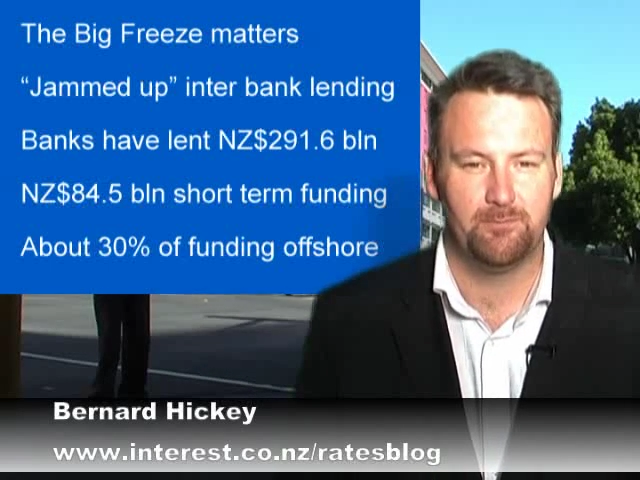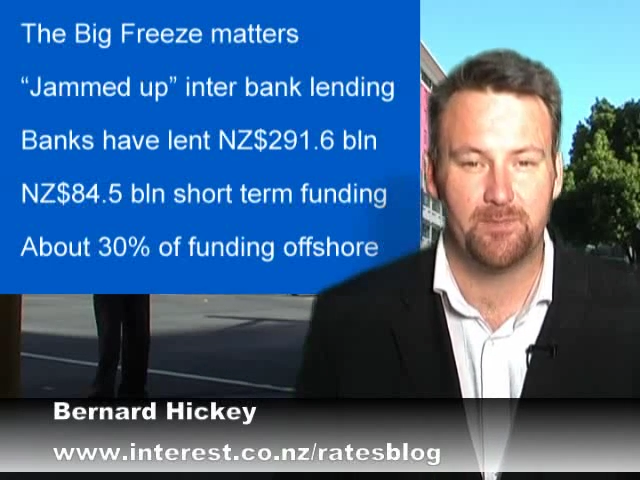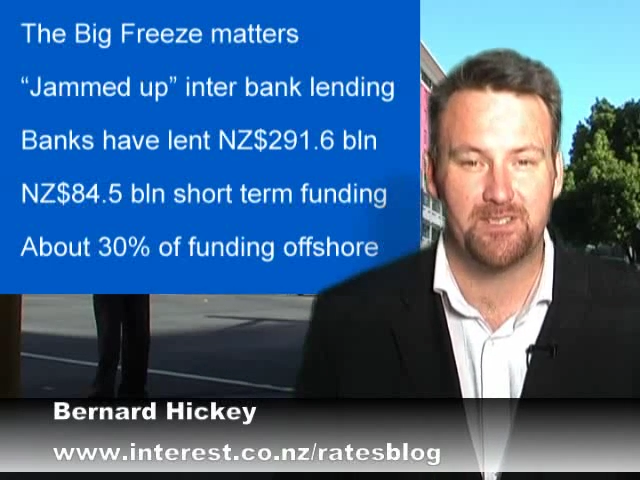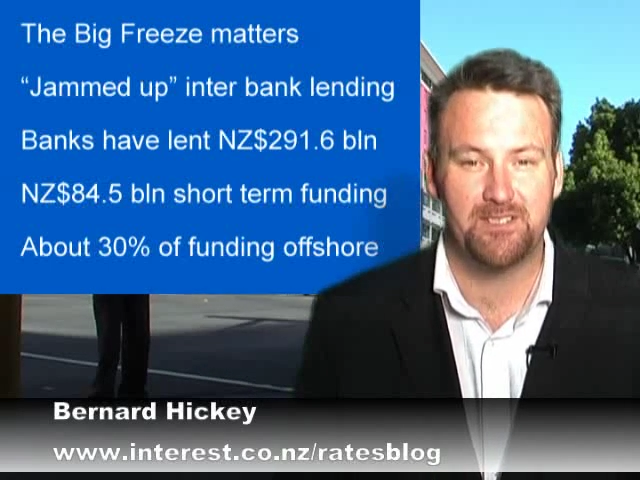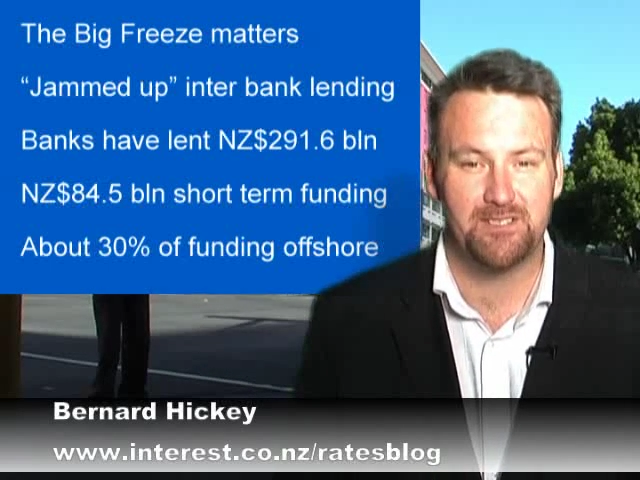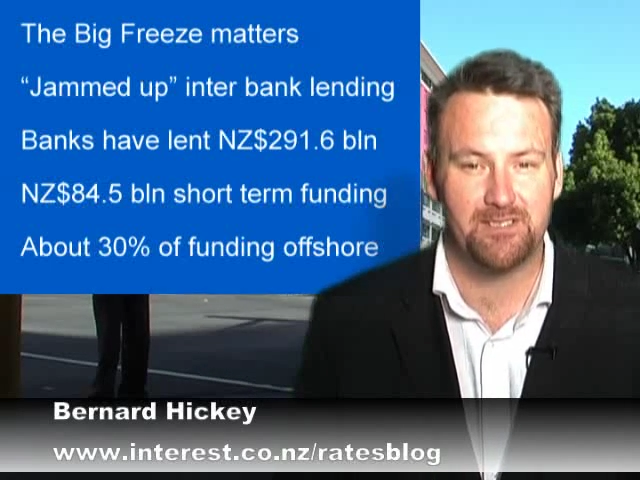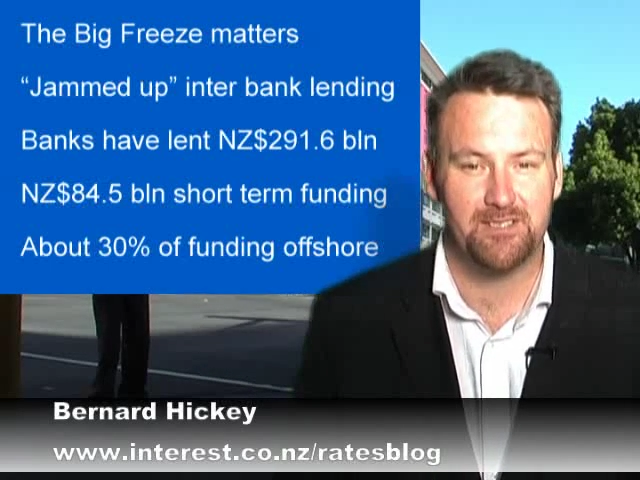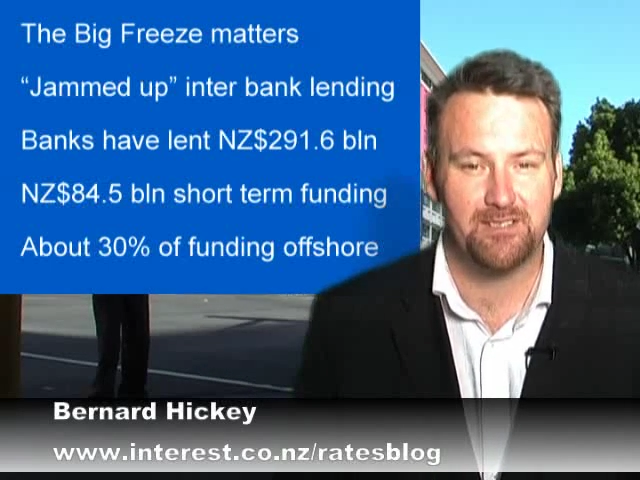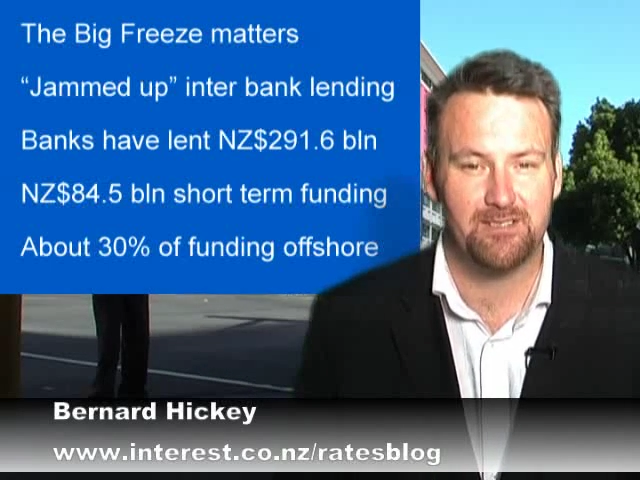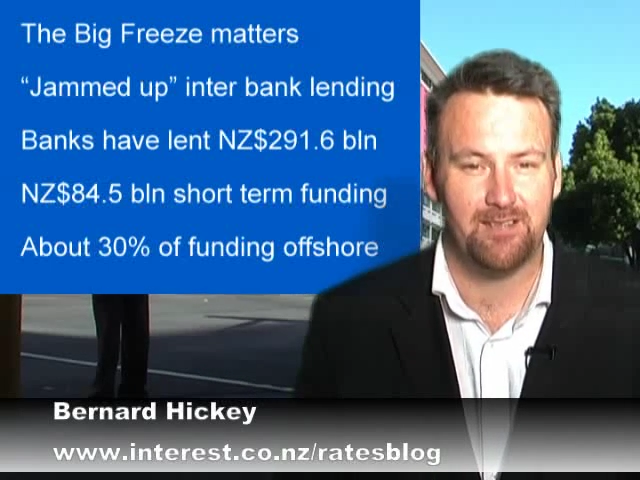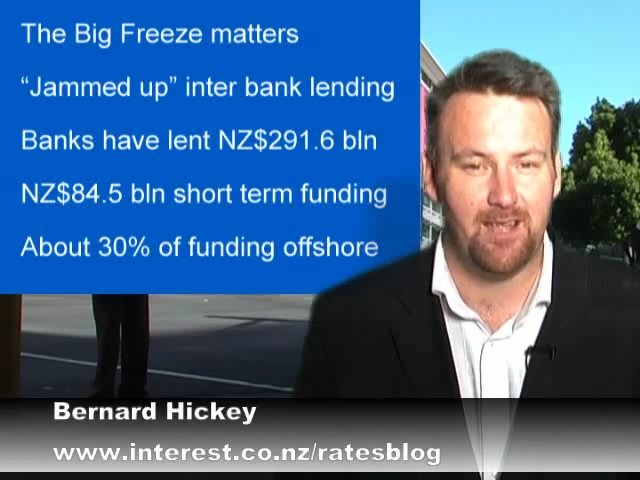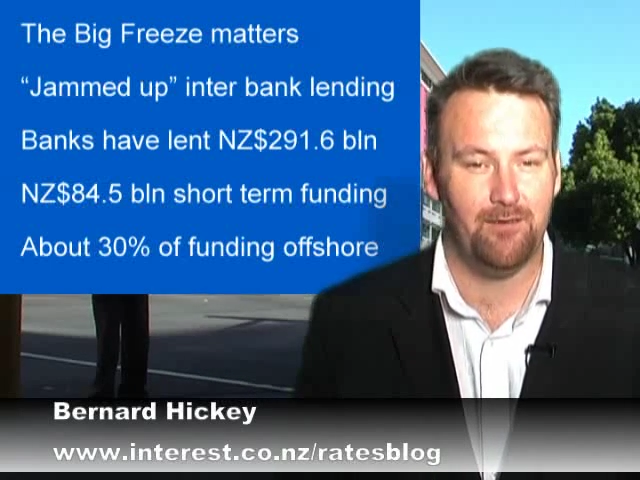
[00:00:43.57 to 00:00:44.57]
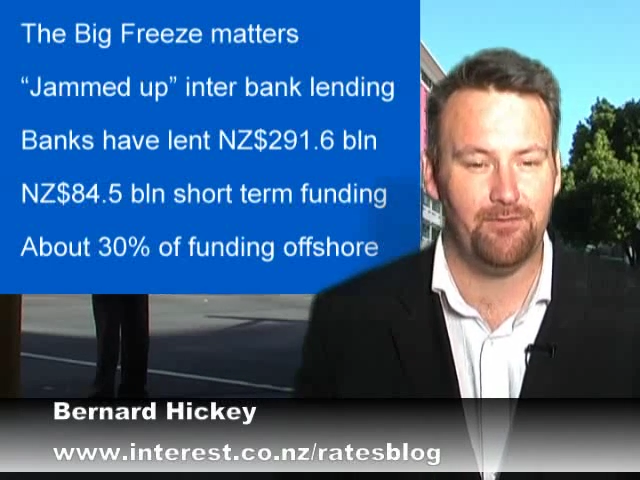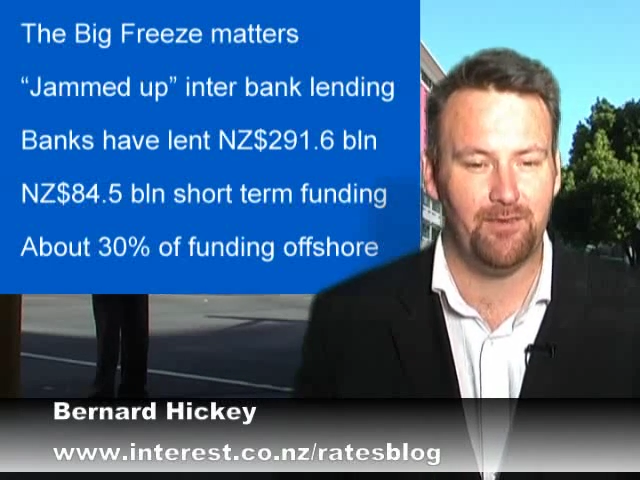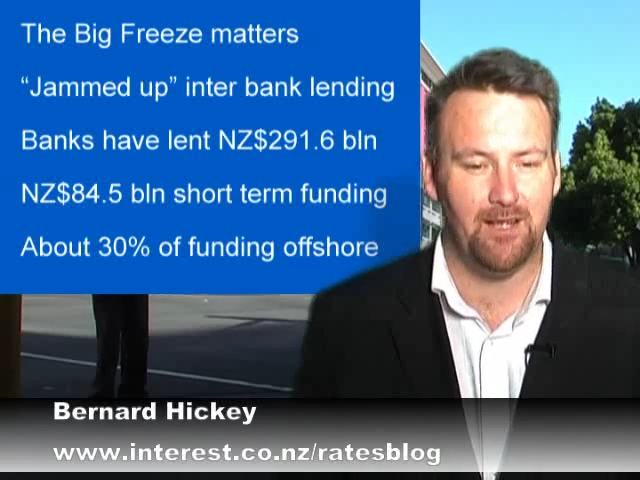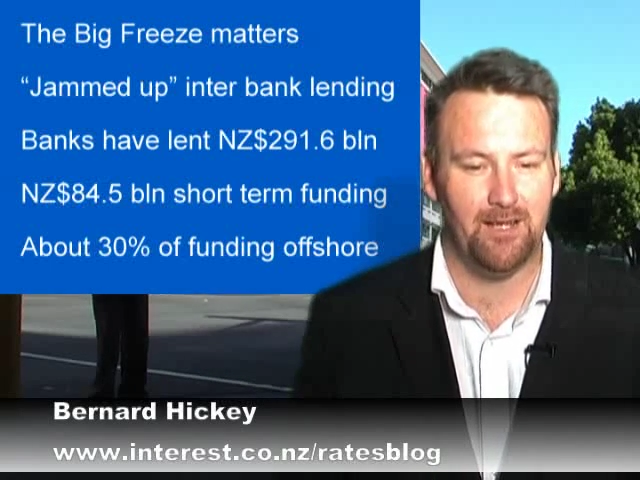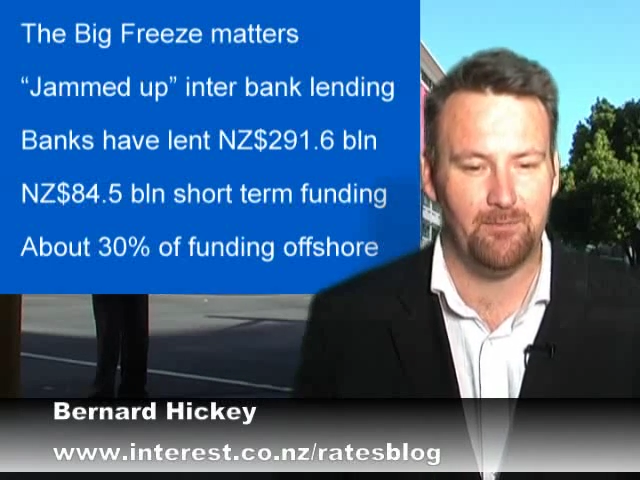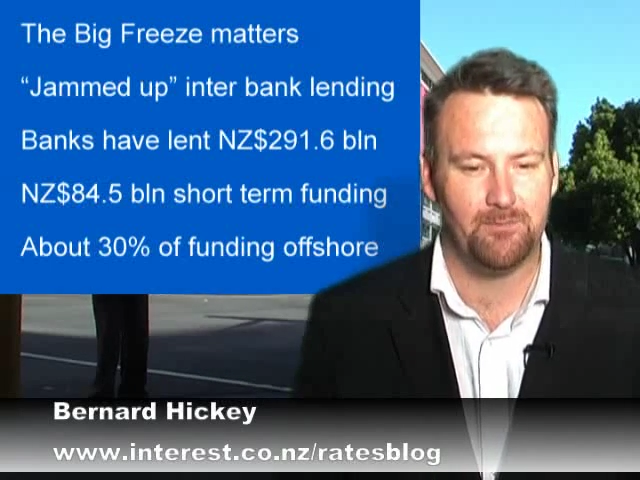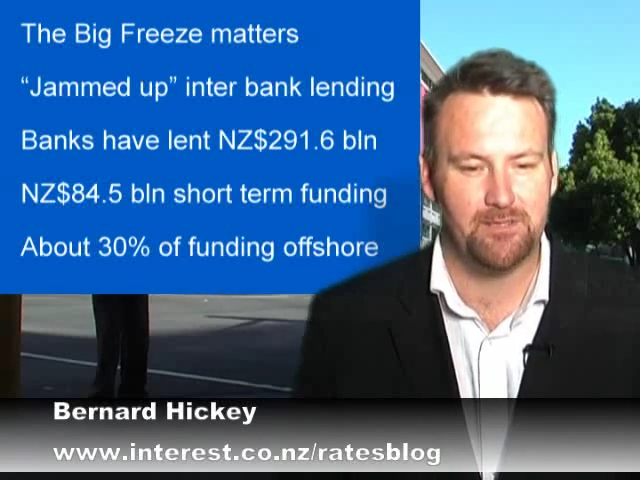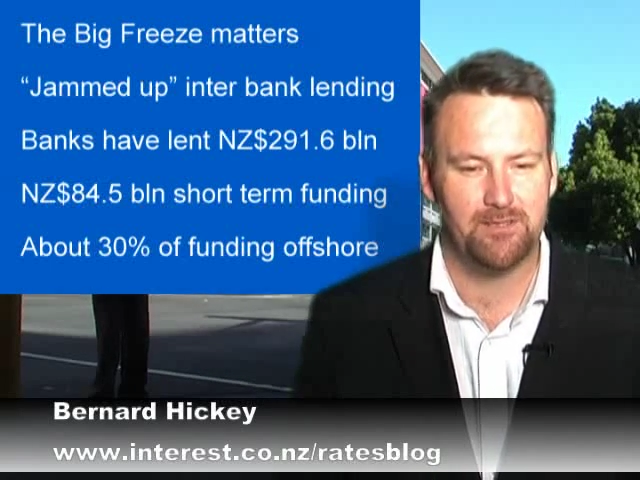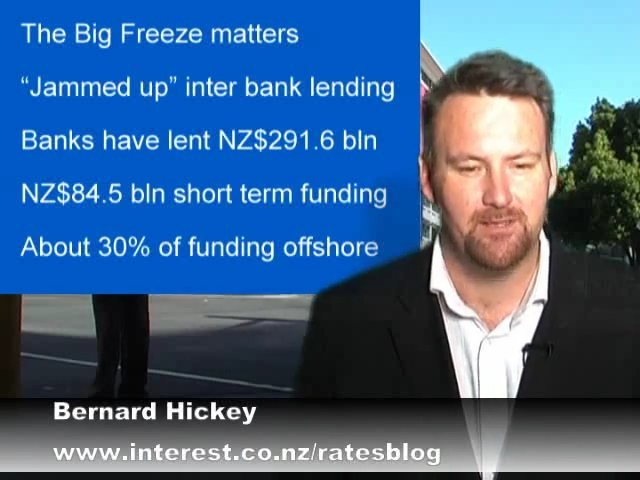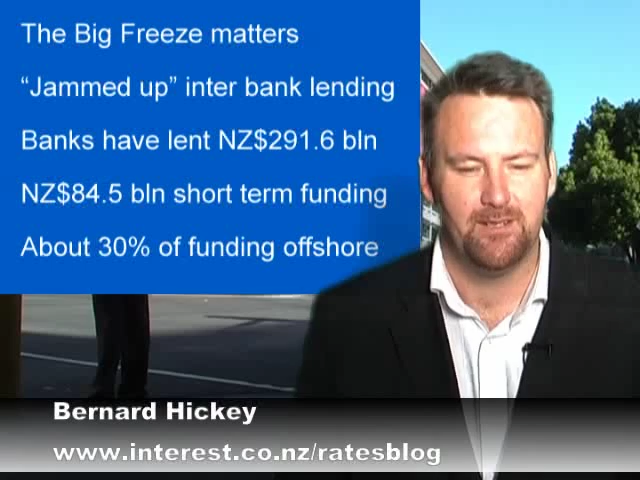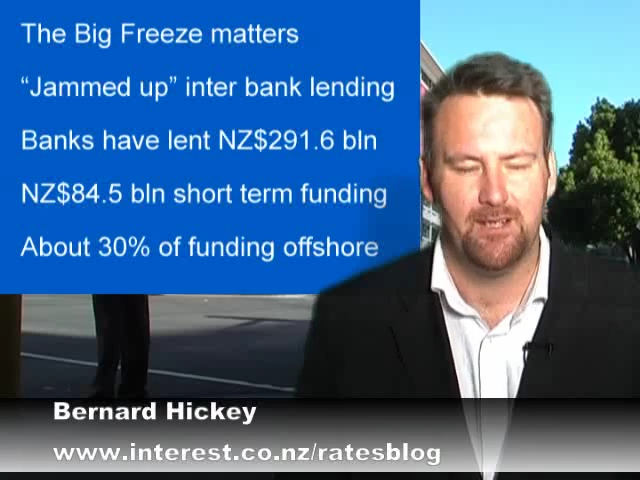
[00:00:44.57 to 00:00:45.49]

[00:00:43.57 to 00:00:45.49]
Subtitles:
businesses and farms,